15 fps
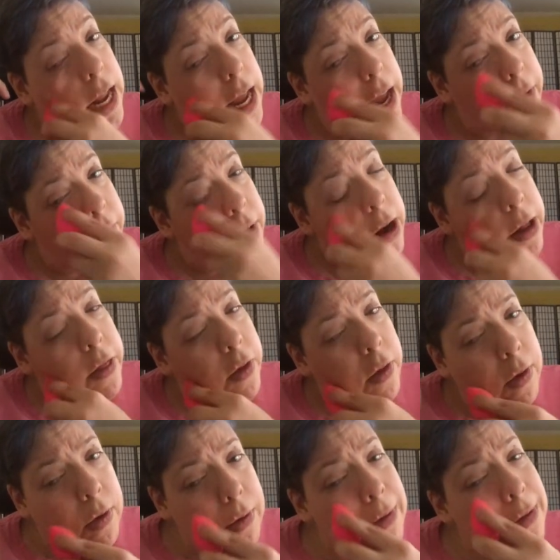of get rid of
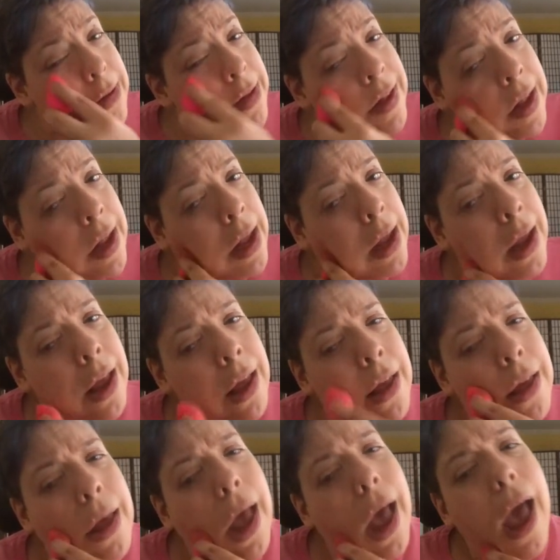those.
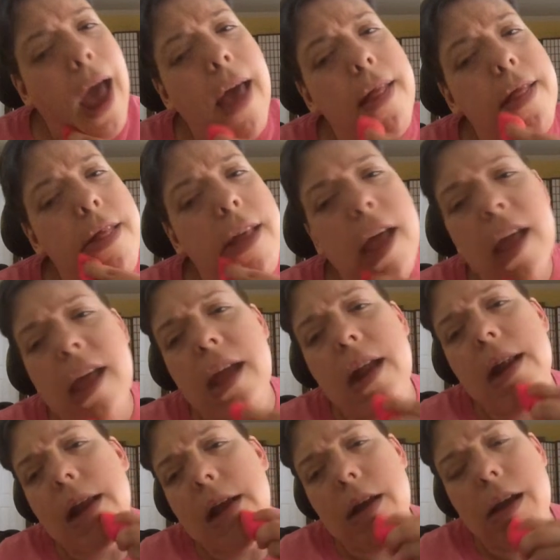And
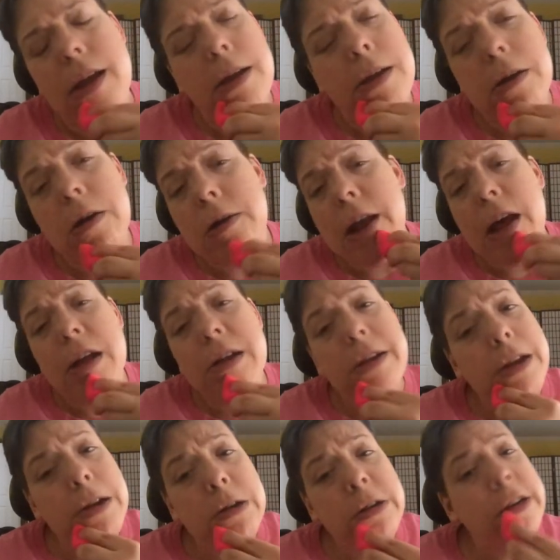then you go down
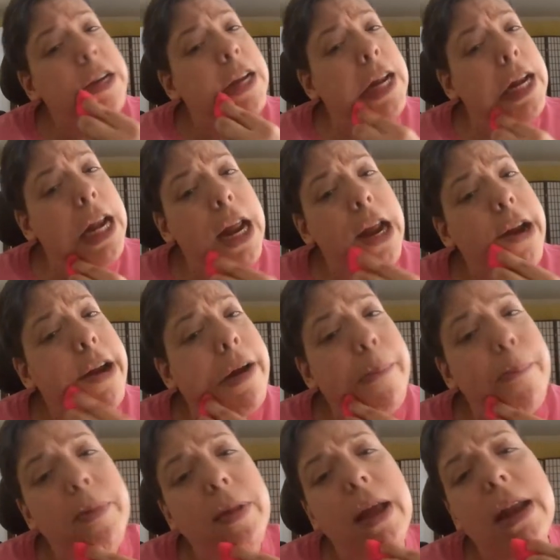to your chin here
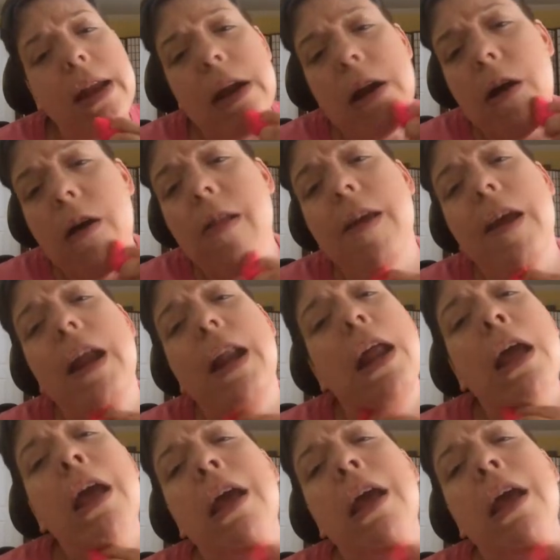and blend it all in.